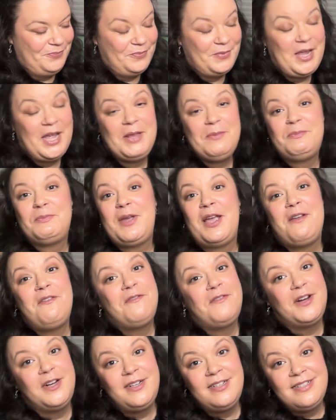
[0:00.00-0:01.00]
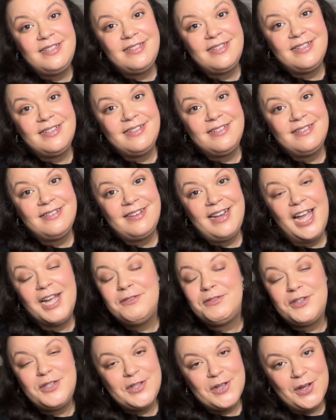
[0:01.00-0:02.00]
and my first
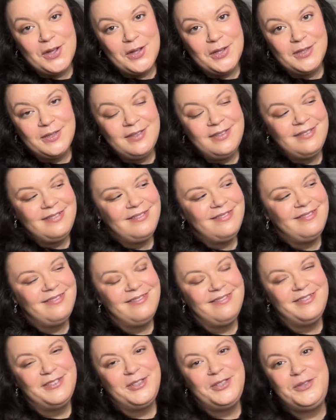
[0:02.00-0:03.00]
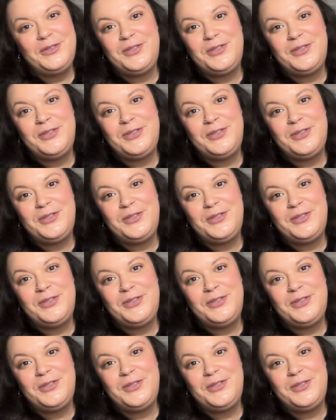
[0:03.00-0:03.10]
ever doll who